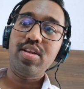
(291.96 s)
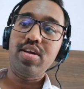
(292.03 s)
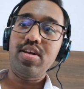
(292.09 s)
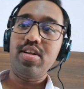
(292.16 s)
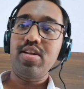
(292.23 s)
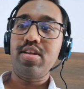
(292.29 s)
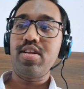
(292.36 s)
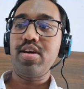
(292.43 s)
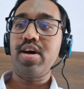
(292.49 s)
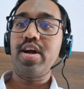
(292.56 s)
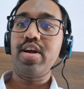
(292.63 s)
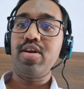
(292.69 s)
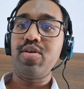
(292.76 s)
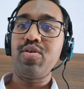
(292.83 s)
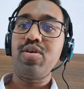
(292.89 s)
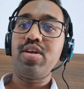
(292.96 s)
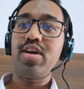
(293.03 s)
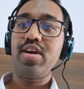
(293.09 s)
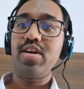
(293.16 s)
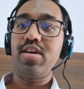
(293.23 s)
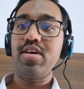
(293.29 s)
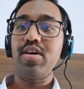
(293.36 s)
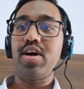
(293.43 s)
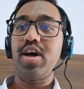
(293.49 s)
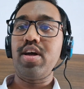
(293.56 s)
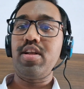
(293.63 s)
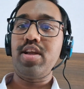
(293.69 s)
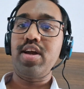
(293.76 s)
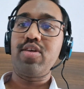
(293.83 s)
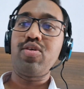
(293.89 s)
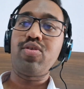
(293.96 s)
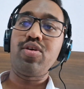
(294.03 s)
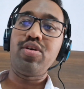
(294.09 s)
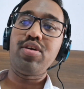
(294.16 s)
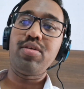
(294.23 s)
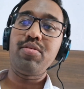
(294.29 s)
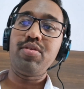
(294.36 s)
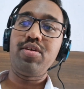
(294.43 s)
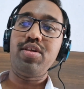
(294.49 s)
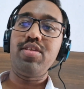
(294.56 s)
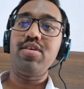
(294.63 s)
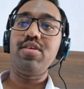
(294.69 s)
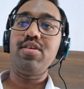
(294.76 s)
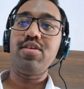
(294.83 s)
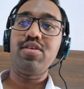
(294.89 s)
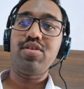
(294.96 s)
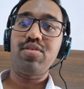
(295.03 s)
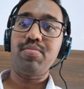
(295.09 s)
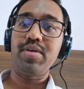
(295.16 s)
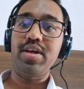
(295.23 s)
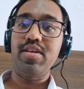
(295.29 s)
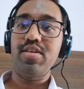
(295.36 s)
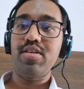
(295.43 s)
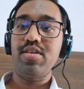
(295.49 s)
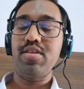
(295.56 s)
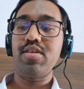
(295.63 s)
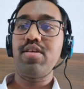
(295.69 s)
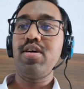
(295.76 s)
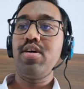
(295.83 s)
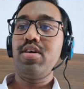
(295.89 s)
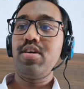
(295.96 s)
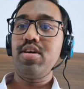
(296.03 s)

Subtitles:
Then I told that I like to contribute in the space,